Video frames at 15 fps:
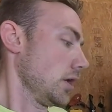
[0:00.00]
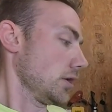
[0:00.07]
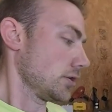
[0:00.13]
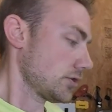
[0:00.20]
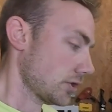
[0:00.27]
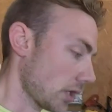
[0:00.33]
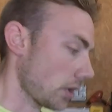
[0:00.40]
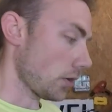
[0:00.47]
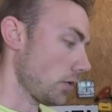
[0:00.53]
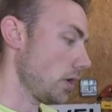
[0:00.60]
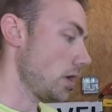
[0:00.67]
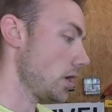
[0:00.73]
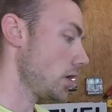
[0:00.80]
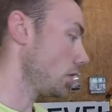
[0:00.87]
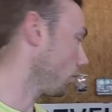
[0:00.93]
So
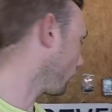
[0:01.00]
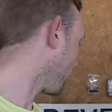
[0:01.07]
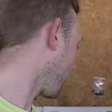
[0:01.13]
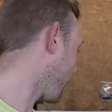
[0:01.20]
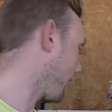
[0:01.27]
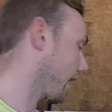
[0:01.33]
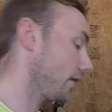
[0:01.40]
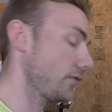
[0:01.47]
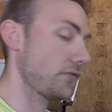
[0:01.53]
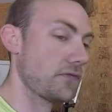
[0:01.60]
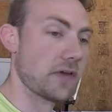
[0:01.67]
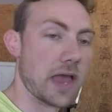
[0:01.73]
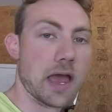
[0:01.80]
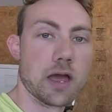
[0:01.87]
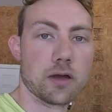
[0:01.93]
what I have
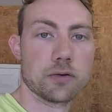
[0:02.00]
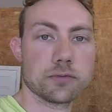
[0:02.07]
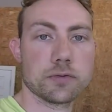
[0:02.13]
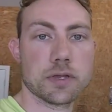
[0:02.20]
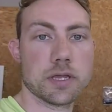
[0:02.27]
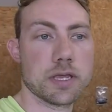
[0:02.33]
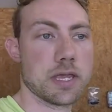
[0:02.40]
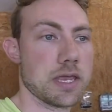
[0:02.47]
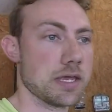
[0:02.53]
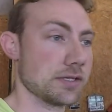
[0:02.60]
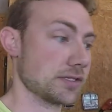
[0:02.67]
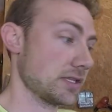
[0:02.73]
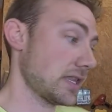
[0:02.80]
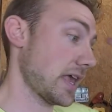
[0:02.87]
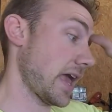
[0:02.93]
found
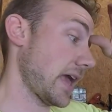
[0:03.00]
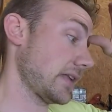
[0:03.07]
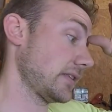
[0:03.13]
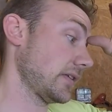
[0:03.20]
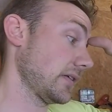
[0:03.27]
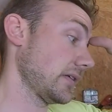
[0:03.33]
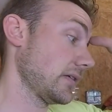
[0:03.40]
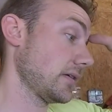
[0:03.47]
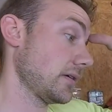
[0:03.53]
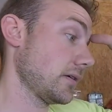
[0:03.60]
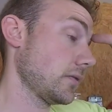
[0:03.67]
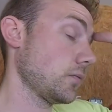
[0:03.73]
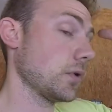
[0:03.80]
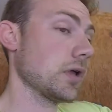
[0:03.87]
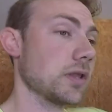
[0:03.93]
is that,
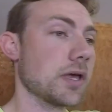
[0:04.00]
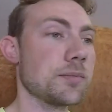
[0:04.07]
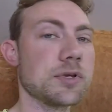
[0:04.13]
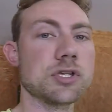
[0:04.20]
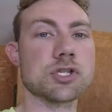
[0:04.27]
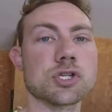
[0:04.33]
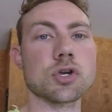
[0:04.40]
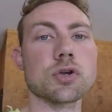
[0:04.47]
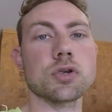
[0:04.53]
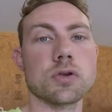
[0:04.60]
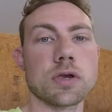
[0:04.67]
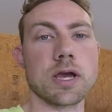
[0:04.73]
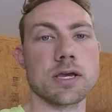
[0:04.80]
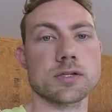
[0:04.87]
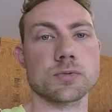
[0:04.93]
well, let me show you
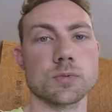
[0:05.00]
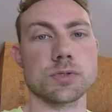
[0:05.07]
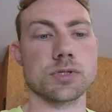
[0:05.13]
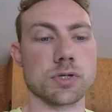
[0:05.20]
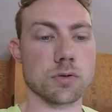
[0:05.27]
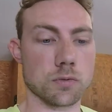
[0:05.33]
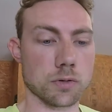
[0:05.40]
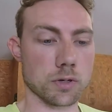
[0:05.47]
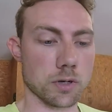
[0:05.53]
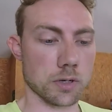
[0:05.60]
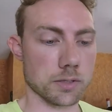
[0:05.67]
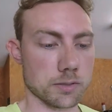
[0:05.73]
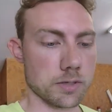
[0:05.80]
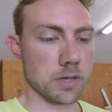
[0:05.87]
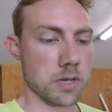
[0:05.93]
guys what's going
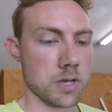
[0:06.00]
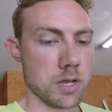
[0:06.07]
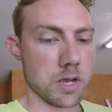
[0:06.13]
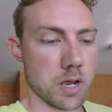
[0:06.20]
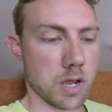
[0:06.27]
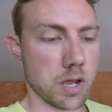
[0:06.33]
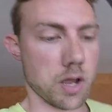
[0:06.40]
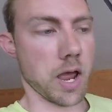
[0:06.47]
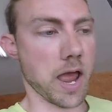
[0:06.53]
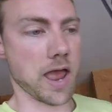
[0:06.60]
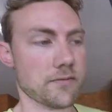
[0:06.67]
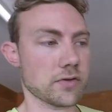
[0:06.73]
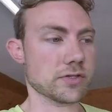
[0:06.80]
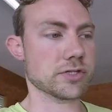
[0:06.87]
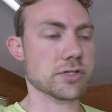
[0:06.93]
on. I
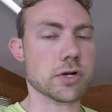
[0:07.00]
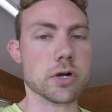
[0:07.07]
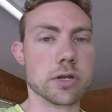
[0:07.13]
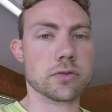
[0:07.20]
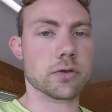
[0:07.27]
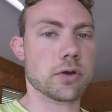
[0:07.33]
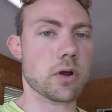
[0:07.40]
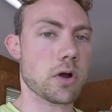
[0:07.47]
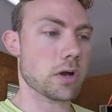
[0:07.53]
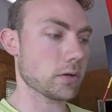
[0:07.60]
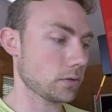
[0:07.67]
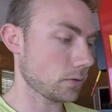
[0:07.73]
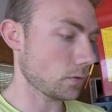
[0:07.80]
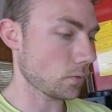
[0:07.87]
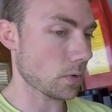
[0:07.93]
haven't started the car in
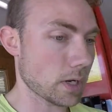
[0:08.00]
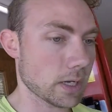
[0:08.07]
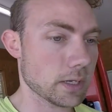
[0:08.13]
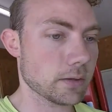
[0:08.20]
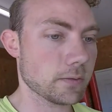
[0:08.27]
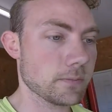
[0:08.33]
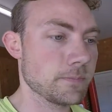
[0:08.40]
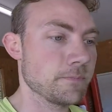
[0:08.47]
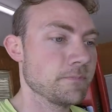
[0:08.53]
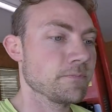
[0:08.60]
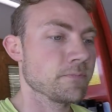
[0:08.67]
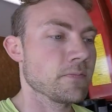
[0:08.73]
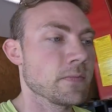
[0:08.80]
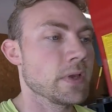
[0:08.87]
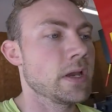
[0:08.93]
a little while
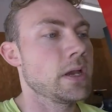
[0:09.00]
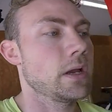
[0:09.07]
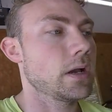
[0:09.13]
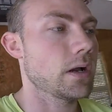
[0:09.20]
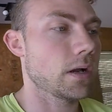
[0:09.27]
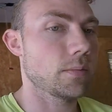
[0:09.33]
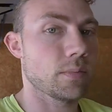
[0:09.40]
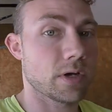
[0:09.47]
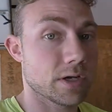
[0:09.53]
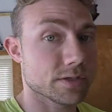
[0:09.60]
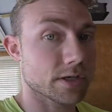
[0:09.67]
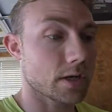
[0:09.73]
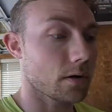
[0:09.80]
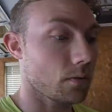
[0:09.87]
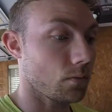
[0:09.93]

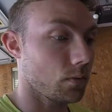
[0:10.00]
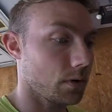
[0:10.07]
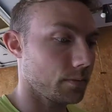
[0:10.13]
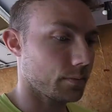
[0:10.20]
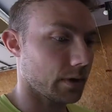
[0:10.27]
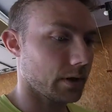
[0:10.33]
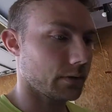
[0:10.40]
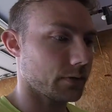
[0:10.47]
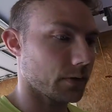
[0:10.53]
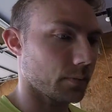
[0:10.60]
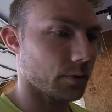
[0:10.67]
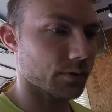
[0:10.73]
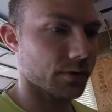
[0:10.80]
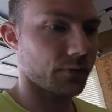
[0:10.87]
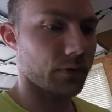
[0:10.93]
because I don't want my
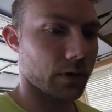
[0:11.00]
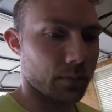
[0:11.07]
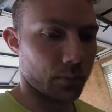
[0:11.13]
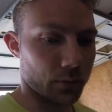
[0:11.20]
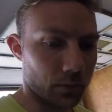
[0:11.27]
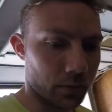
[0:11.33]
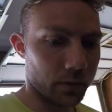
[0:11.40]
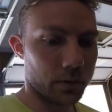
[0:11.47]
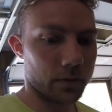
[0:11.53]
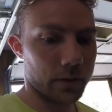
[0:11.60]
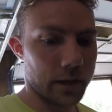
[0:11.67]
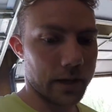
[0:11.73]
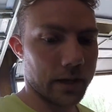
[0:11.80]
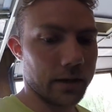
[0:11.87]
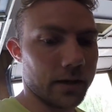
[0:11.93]
turbos to fill up with
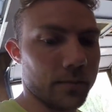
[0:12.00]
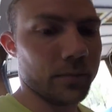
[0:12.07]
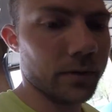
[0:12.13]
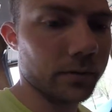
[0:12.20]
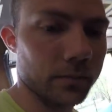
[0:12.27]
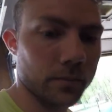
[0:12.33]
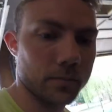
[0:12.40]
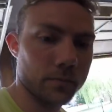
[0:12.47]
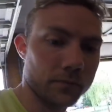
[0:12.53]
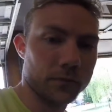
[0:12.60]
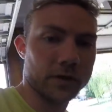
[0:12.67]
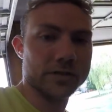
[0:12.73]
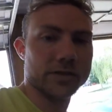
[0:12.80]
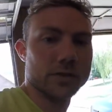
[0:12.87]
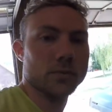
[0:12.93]
oil, and I've been
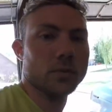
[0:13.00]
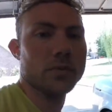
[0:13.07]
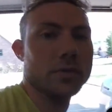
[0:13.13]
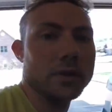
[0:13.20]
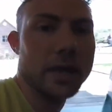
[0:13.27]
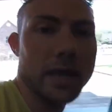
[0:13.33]
futzing with the